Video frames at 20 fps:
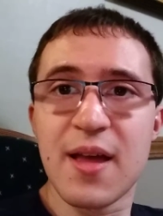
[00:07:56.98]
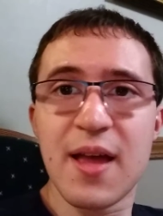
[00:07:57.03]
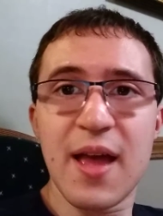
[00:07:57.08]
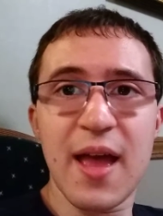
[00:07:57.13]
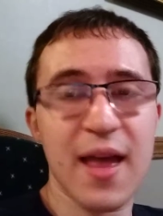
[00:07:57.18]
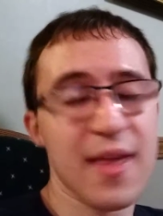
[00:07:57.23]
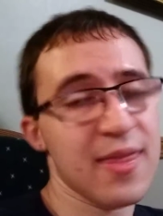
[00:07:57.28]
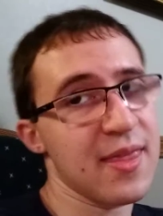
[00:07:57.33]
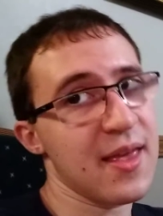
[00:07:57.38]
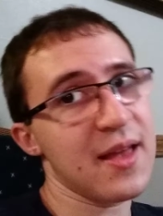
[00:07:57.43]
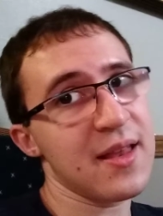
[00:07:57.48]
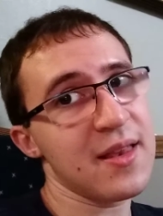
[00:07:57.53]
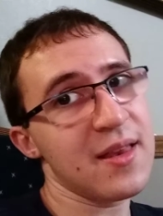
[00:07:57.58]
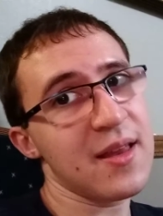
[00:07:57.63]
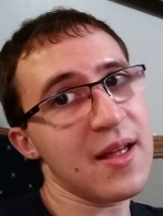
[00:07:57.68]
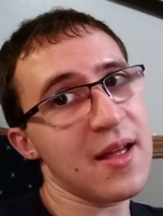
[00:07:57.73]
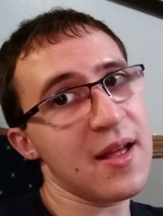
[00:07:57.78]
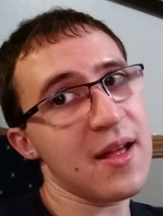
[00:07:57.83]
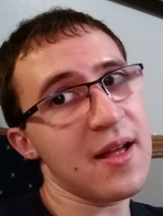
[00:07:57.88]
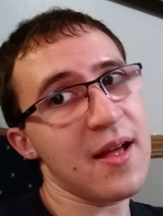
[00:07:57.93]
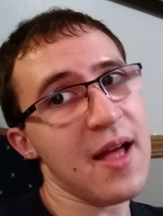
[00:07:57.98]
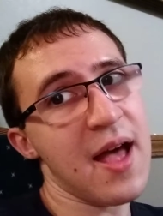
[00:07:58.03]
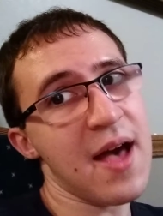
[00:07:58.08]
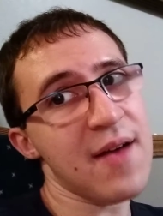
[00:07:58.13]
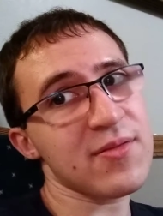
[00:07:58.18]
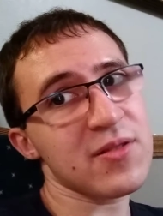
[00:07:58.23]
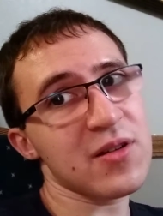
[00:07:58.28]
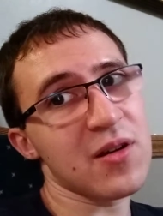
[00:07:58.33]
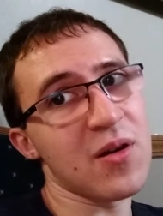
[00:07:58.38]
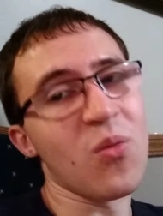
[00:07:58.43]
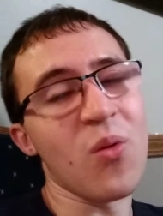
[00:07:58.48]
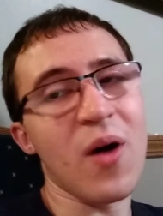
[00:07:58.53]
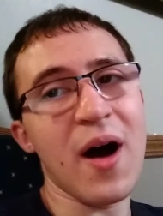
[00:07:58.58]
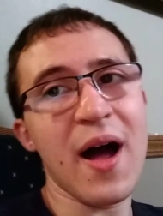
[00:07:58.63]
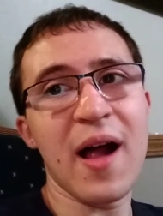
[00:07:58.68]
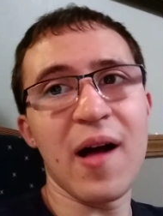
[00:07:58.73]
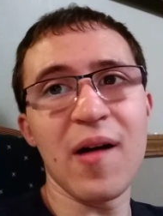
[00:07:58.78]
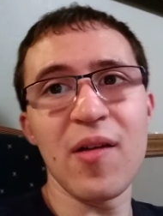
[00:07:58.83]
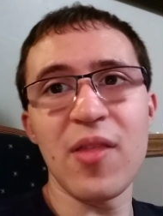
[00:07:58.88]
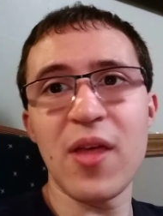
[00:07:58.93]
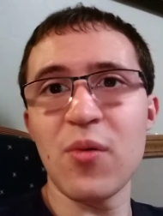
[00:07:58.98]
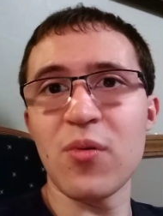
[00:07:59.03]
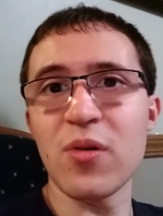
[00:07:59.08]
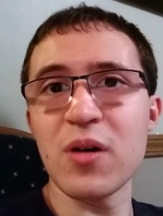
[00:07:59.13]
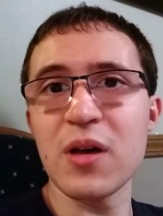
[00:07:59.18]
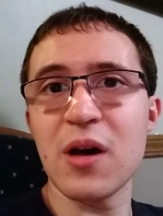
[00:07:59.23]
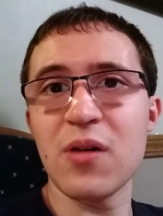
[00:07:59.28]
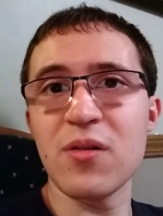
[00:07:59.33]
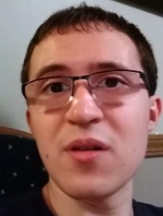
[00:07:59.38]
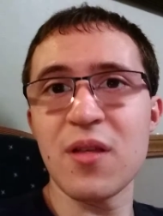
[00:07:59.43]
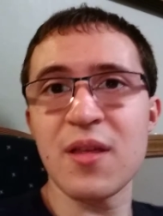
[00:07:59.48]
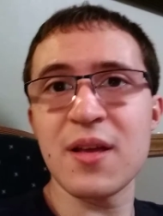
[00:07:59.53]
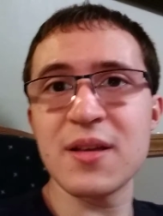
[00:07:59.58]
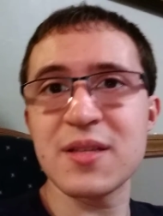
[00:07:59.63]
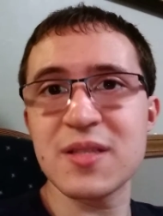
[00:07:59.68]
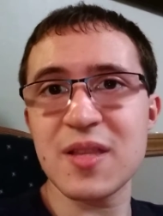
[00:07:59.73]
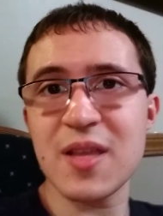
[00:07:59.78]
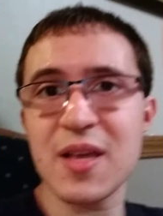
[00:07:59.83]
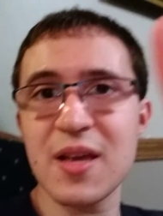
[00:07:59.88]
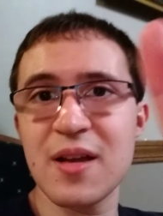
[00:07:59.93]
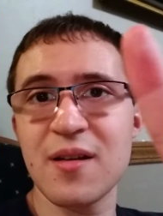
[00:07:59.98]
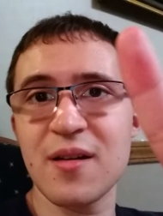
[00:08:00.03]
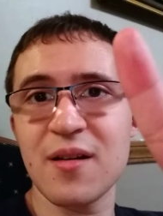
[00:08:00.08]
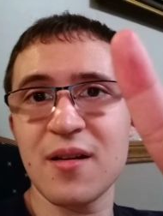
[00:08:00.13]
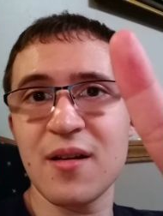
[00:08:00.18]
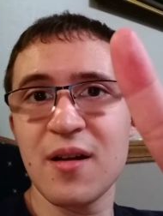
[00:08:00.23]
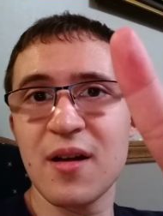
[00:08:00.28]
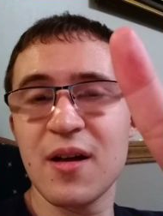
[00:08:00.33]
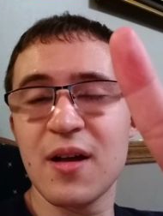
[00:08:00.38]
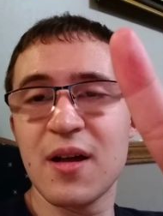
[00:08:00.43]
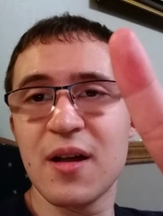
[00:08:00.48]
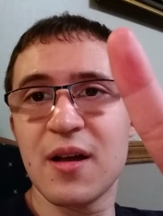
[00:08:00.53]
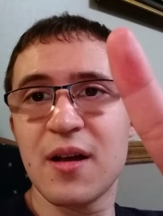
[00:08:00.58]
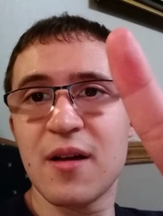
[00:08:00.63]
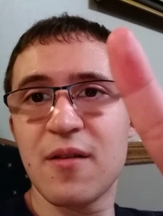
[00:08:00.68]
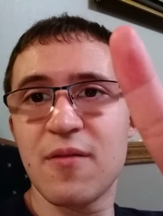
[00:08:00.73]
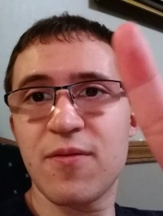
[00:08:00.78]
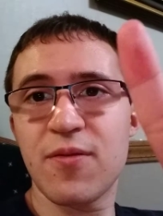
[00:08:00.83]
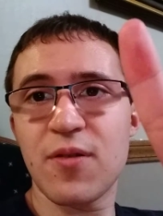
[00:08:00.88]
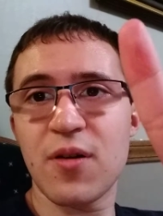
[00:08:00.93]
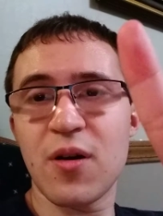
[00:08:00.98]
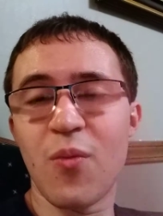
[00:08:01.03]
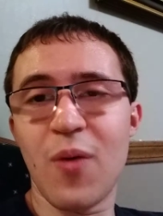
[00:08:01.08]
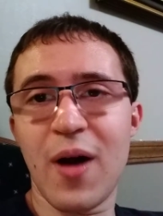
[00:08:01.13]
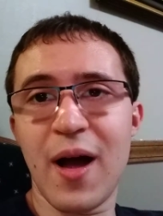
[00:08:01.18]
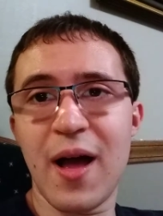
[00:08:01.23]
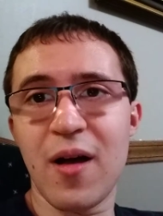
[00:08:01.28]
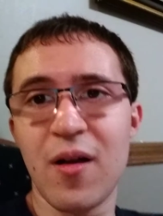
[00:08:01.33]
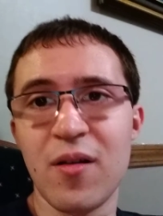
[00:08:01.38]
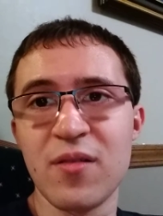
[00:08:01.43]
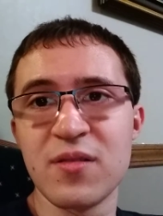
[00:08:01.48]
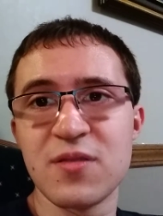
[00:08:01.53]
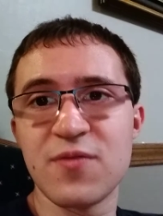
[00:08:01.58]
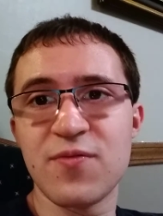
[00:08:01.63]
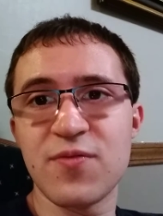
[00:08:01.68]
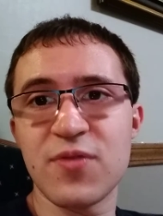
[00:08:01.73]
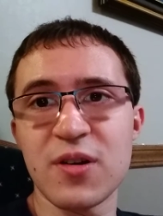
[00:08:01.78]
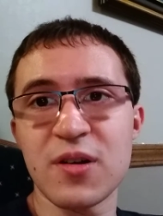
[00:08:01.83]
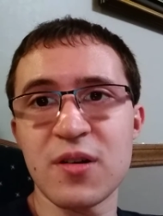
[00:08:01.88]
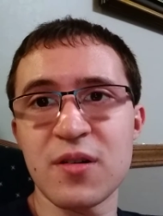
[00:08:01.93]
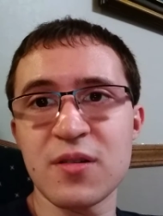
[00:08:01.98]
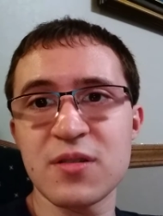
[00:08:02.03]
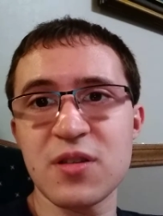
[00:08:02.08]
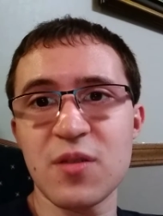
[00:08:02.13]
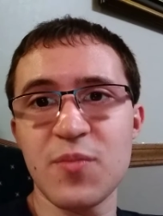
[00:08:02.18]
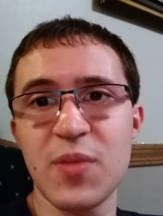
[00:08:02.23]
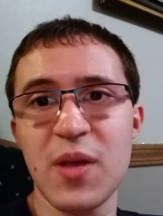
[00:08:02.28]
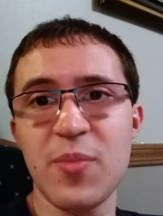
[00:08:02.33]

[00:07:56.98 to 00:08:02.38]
and then after a while they will go to this theater for a while so